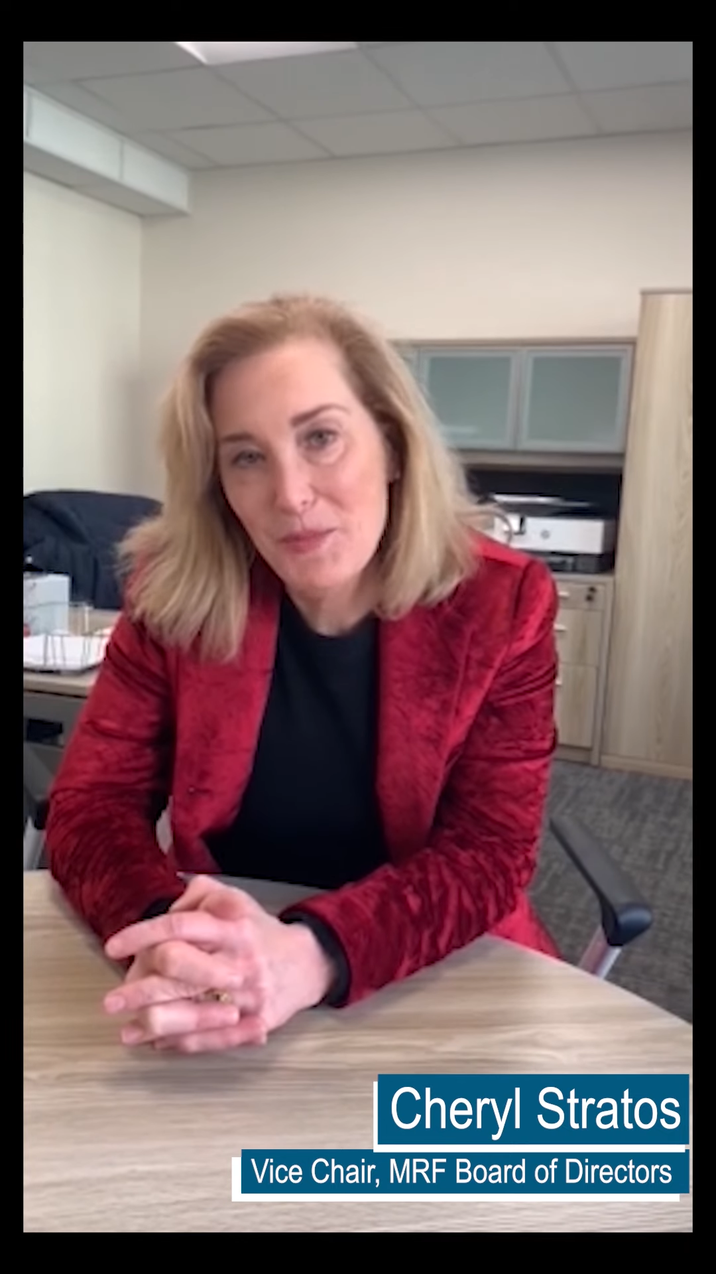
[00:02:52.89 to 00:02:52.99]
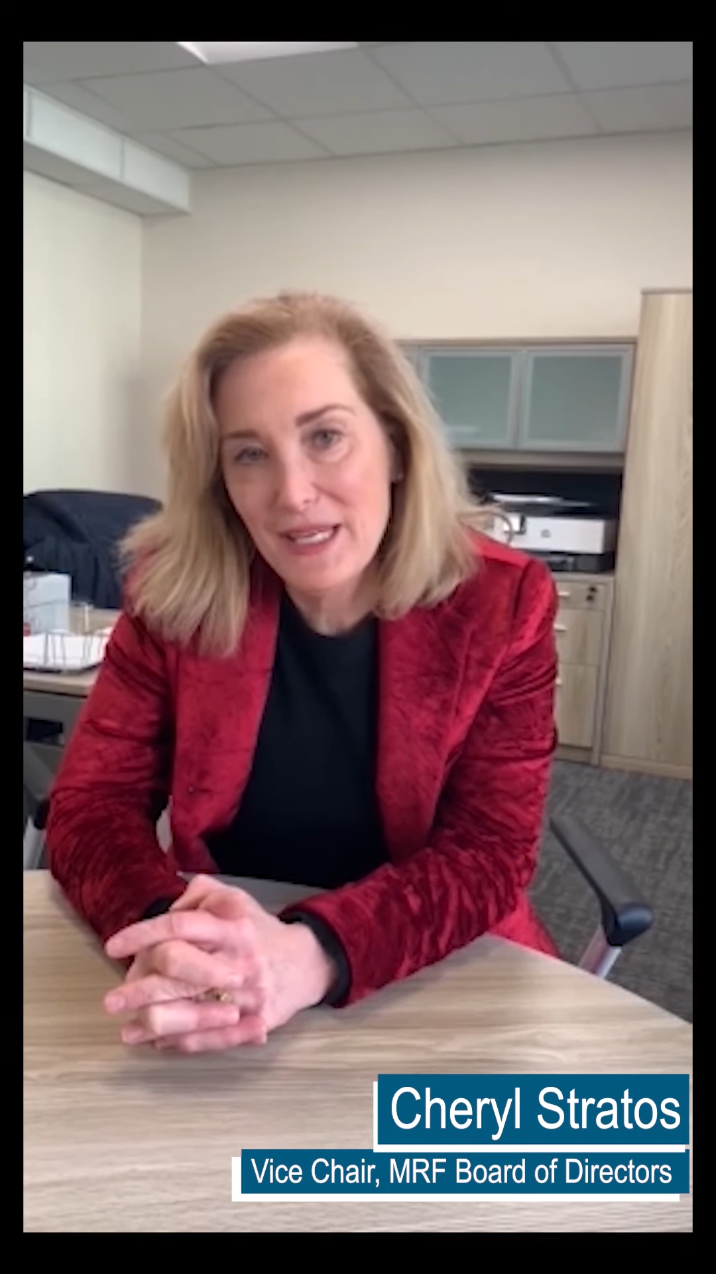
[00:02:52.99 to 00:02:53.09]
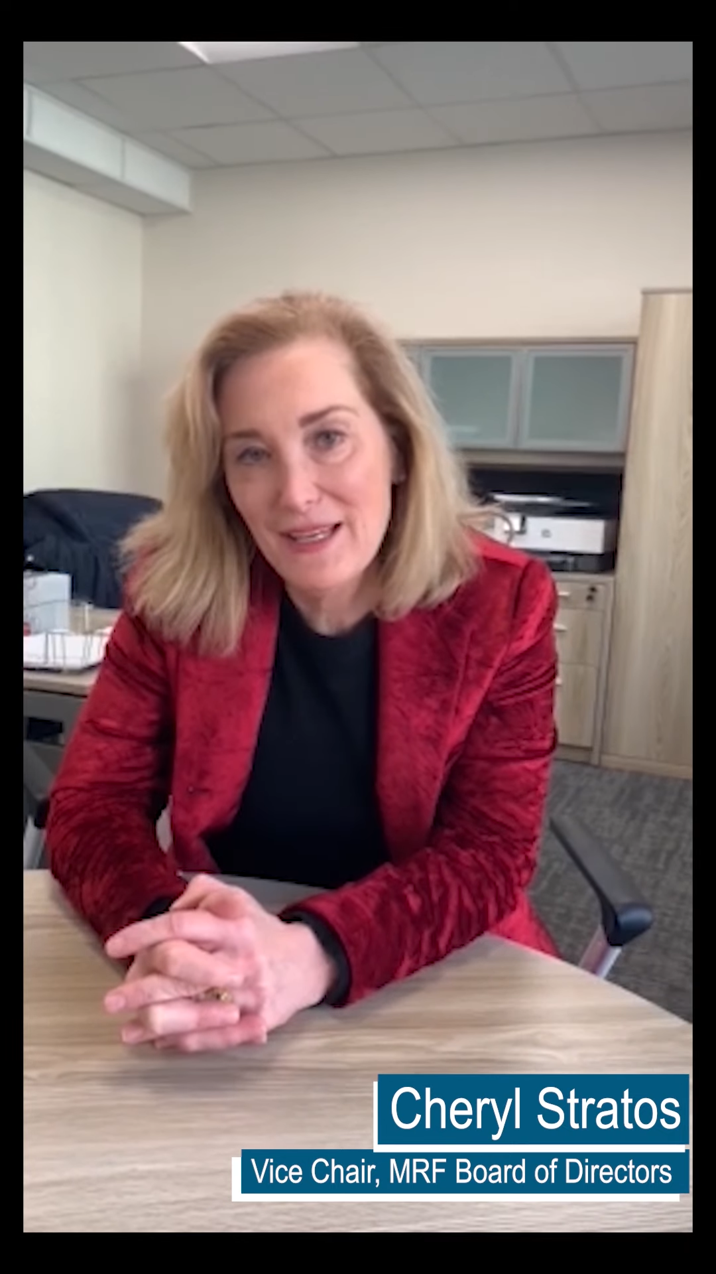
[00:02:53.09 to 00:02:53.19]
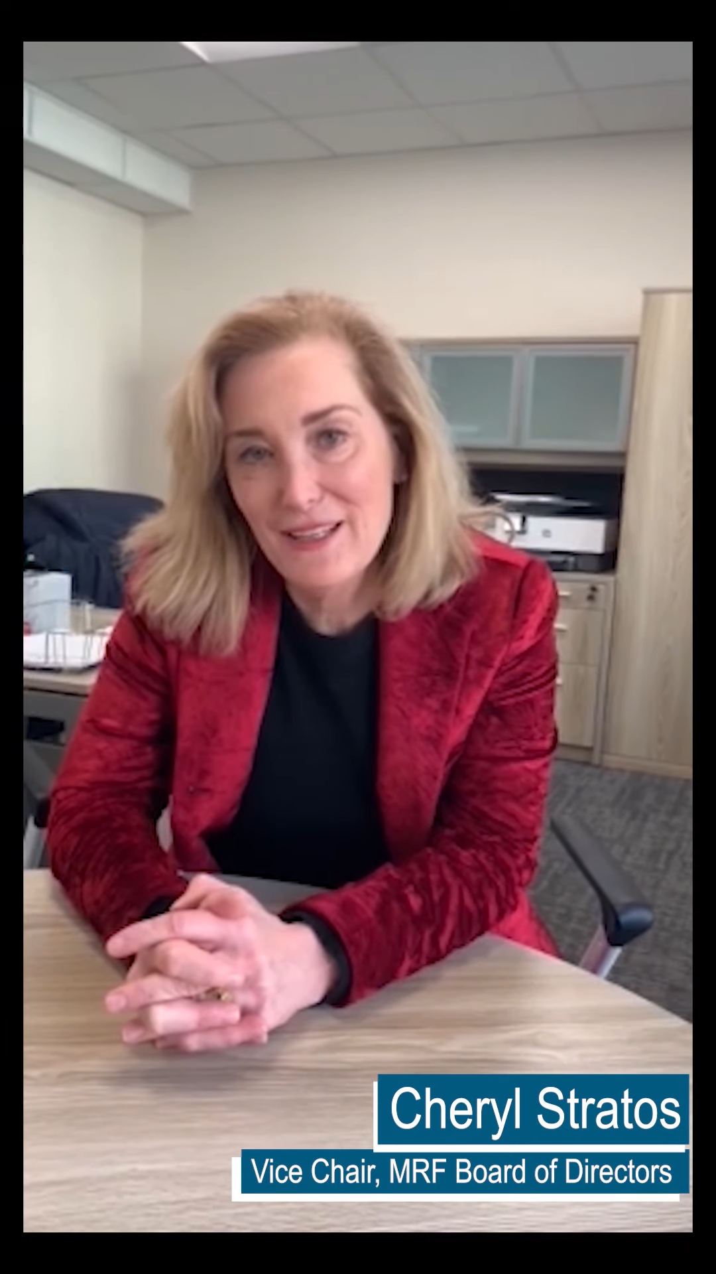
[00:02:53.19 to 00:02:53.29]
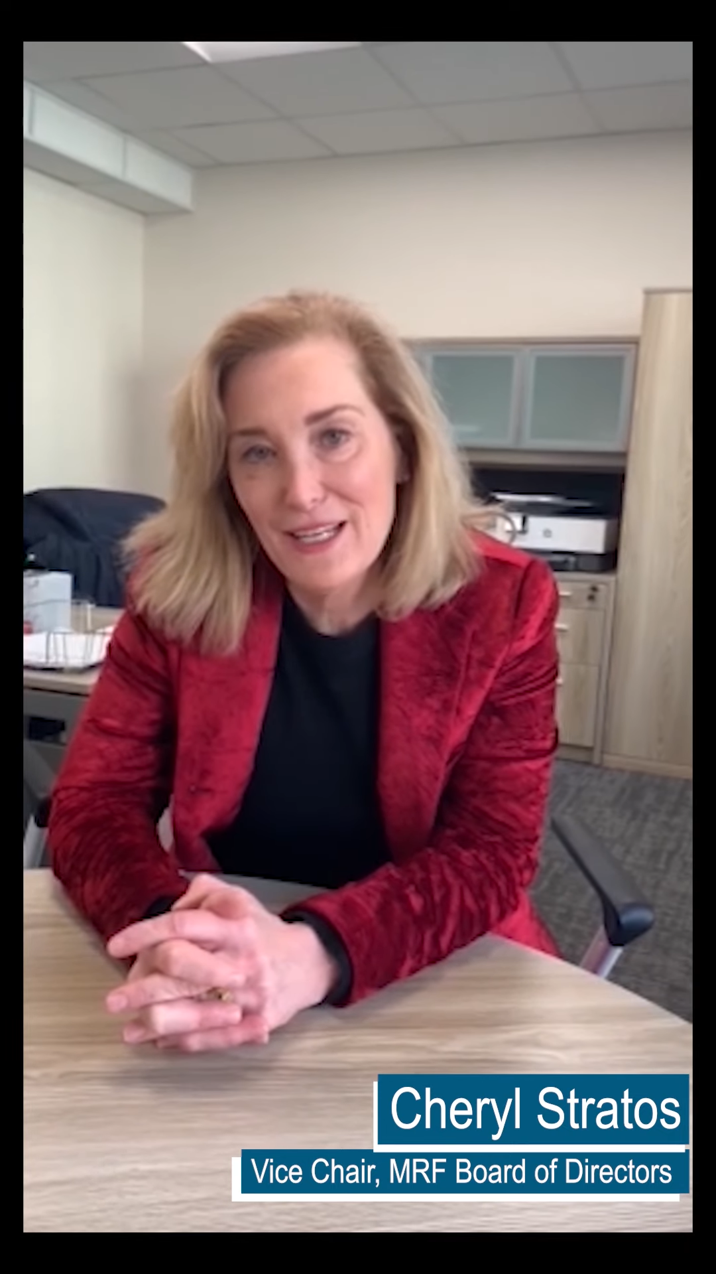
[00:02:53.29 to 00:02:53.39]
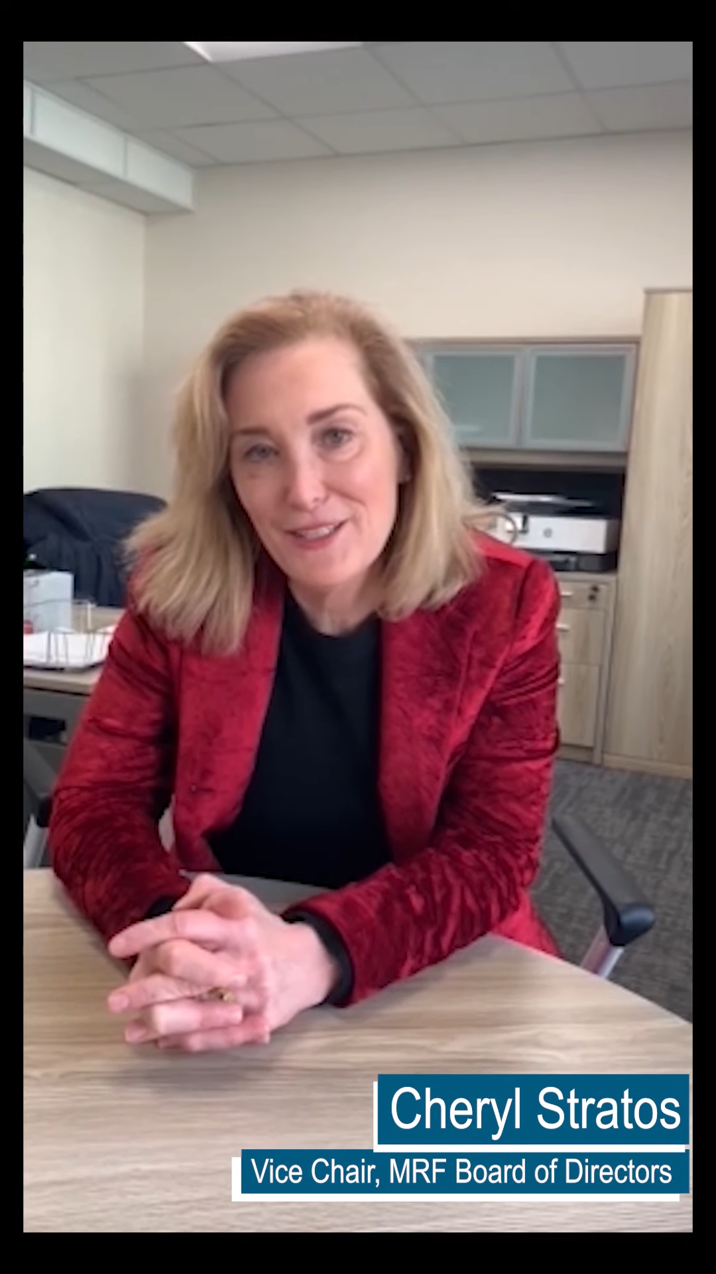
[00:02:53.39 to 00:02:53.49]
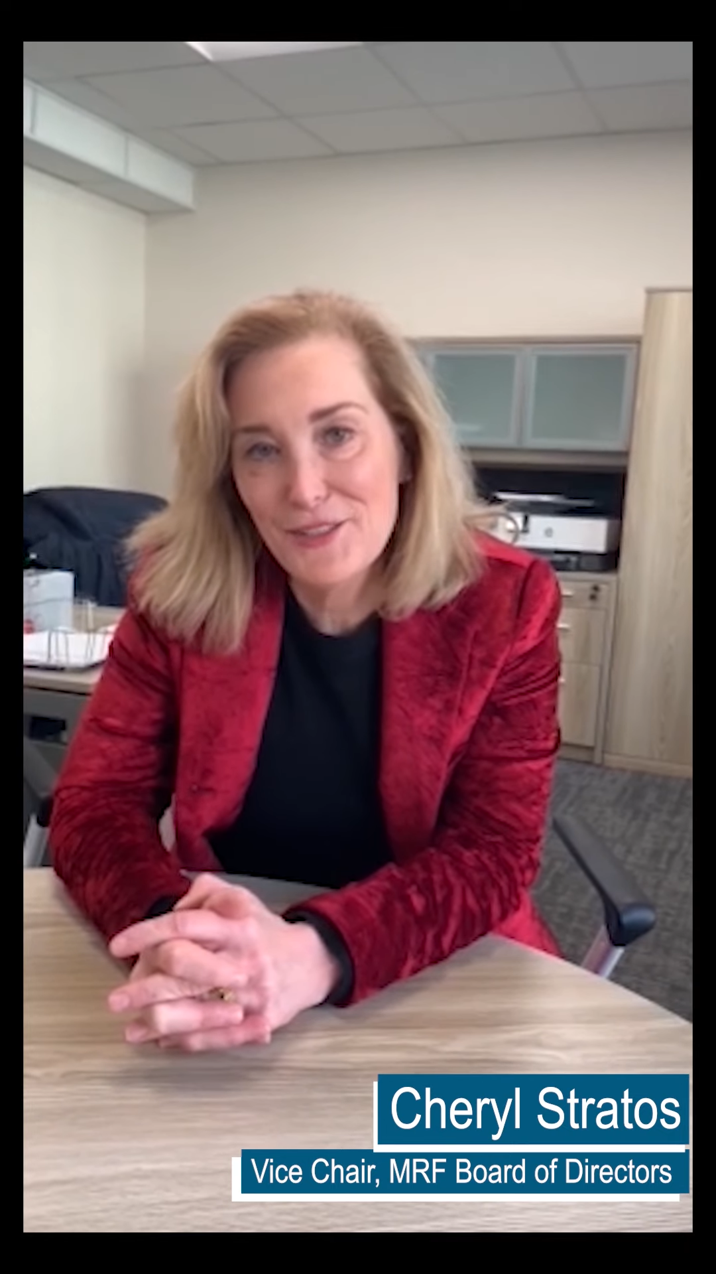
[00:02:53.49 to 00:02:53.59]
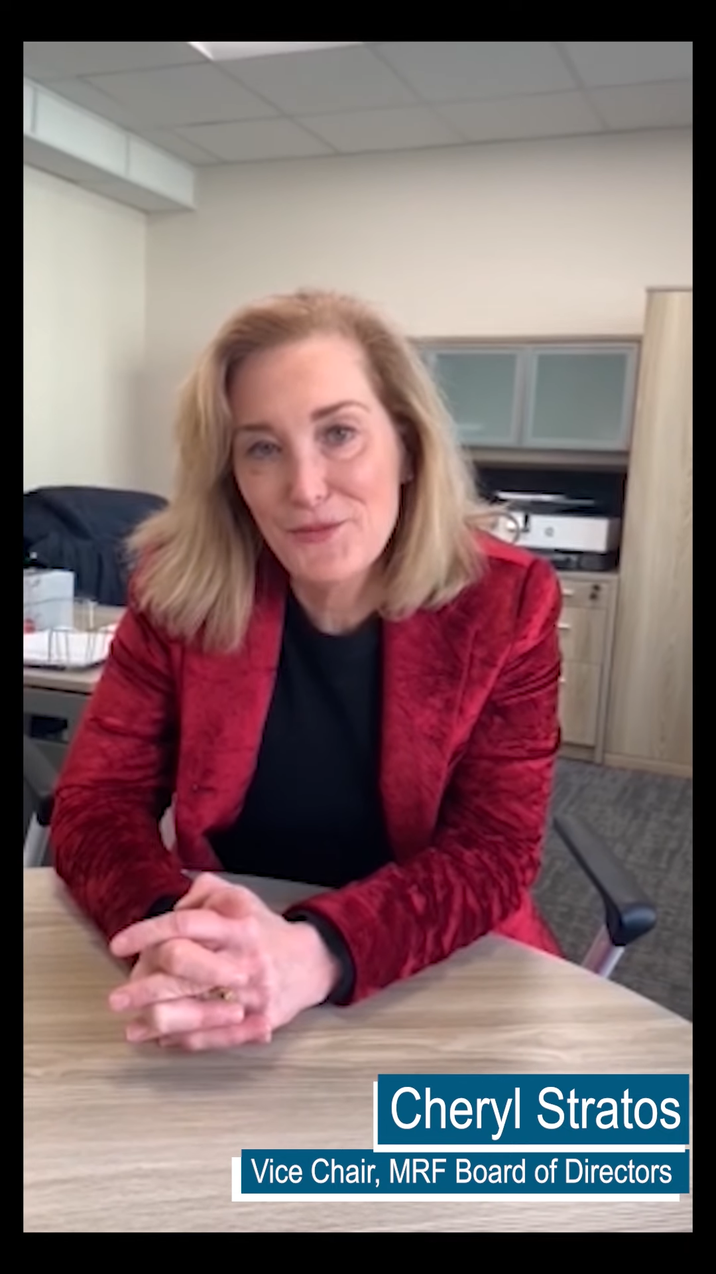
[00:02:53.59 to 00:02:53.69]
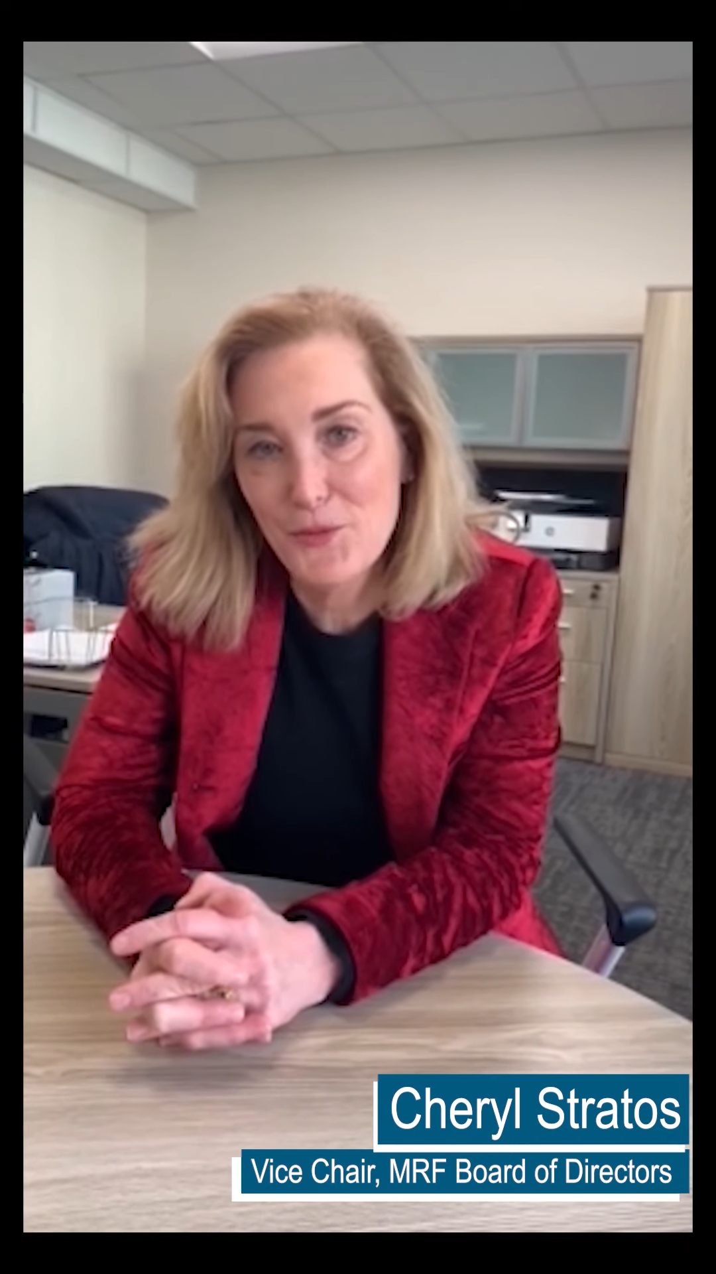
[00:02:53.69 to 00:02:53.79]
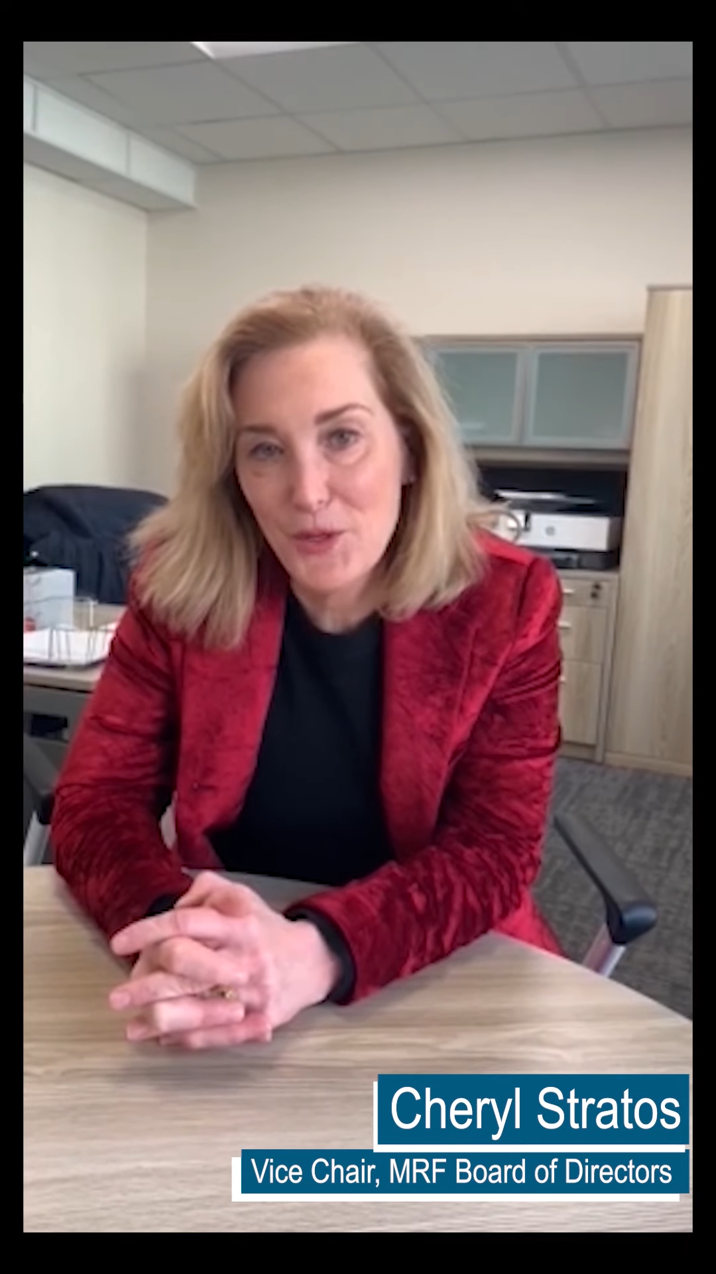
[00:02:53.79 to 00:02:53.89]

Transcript: PLX